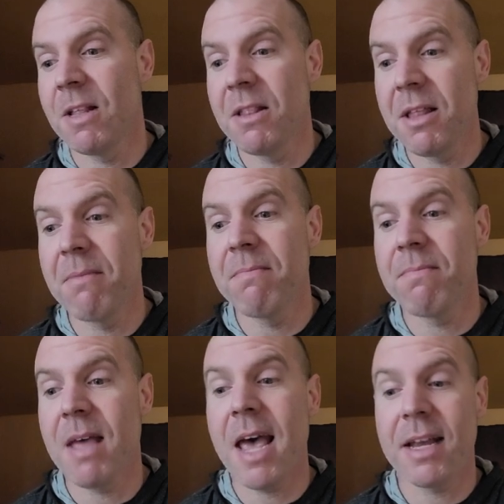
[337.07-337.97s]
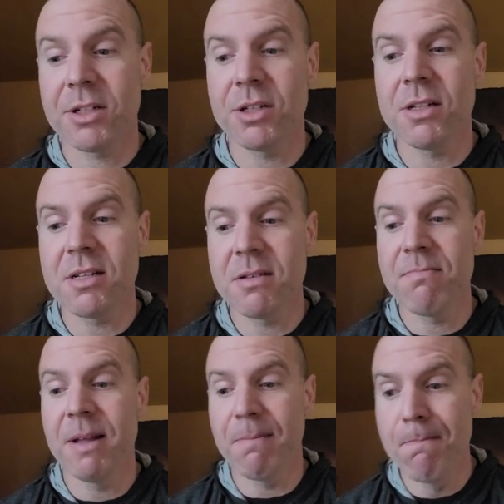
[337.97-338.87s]
than them actually
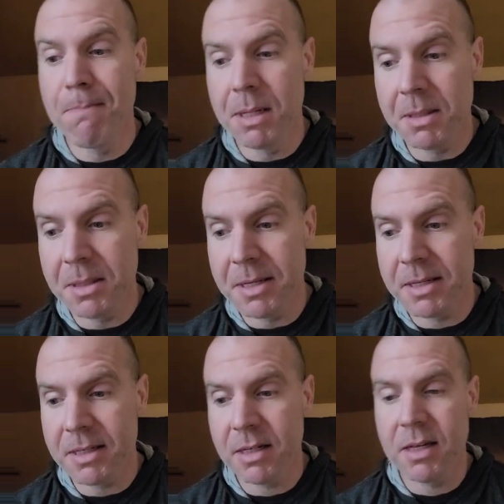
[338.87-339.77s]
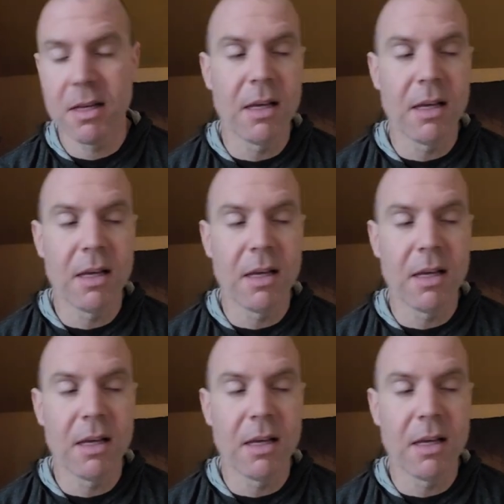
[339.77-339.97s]
like building